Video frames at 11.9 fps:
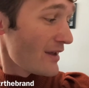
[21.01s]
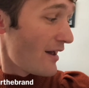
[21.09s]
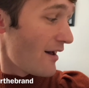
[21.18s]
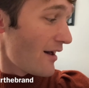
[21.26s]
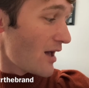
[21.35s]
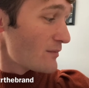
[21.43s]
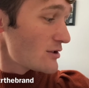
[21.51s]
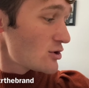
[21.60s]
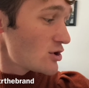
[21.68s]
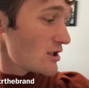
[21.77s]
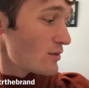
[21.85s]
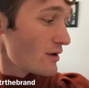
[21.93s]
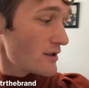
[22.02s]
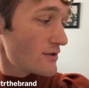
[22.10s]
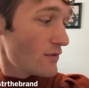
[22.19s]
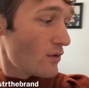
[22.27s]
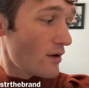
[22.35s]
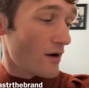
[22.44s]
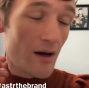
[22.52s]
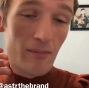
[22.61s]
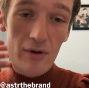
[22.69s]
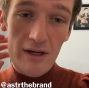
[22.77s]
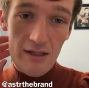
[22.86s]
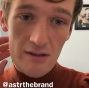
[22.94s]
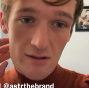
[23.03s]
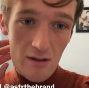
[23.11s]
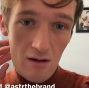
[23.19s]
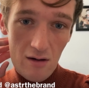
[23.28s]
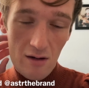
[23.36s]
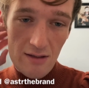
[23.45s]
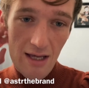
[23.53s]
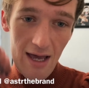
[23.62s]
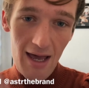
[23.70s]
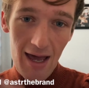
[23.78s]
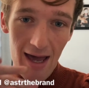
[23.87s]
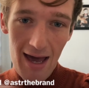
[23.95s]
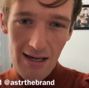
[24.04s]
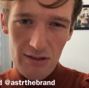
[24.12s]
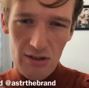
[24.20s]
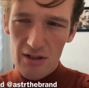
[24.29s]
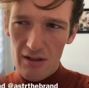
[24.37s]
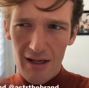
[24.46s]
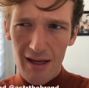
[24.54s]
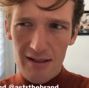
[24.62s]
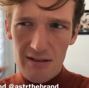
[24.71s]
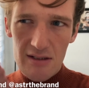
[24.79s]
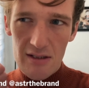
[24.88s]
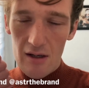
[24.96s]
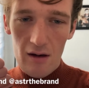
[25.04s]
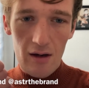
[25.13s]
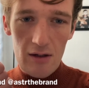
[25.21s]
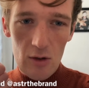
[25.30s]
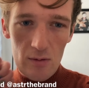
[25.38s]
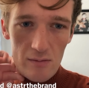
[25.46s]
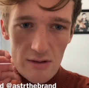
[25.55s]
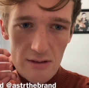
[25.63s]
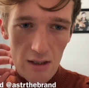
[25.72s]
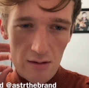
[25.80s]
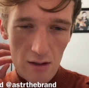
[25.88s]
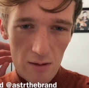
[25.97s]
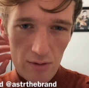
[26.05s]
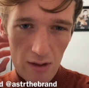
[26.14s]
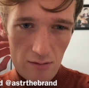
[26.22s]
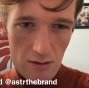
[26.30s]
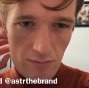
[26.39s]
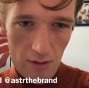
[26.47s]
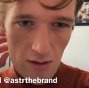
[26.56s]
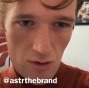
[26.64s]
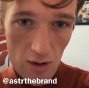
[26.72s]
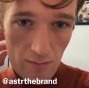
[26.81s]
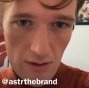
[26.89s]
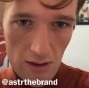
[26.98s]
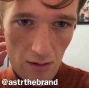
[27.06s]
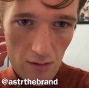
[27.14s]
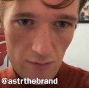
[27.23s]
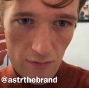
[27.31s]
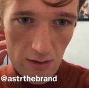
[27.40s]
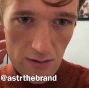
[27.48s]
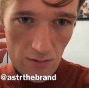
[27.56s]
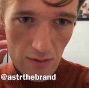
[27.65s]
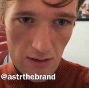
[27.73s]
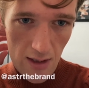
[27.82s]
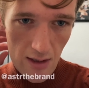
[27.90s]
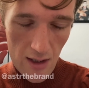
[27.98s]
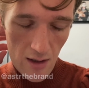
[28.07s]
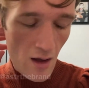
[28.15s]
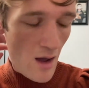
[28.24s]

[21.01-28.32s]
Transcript: Um, she works for a brand called Aster, A S T R. I don't remember exactly how to pronounce it, but I'll jump in there and fix it with editing.